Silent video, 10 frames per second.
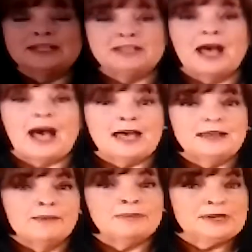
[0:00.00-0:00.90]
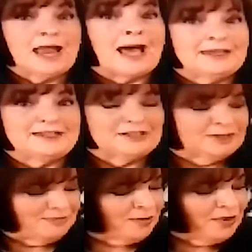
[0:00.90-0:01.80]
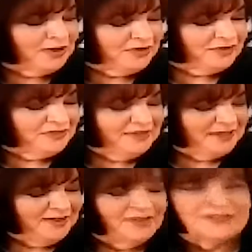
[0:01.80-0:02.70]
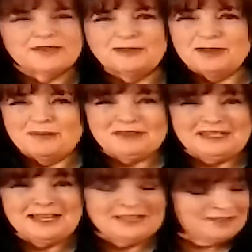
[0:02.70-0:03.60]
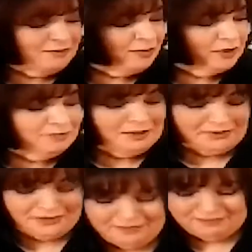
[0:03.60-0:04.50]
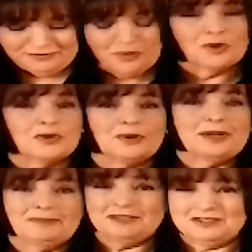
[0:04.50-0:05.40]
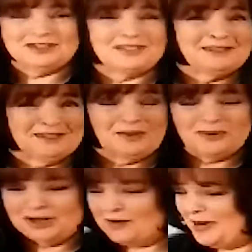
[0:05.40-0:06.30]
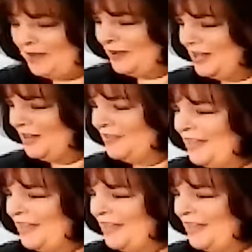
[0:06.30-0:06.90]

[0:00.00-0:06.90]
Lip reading: it gets hot, but not until it boils. There's something about the taste of boiled milk or cream that's just, don't want to go anywhere near